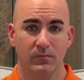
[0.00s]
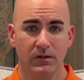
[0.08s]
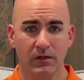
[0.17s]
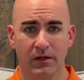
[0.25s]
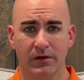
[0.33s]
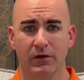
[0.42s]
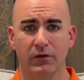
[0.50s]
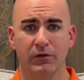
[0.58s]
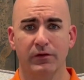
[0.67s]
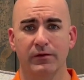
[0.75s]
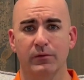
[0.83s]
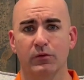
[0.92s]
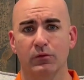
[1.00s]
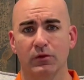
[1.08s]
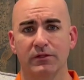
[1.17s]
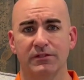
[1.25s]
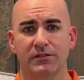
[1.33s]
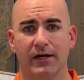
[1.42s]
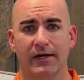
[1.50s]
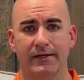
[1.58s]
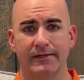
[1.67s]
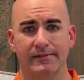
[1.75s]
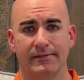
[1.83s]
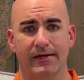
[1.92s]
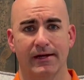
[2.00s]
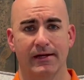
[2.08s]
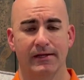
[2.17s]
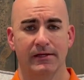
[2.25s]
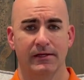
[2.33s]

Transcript: Another thing with Woodstock is that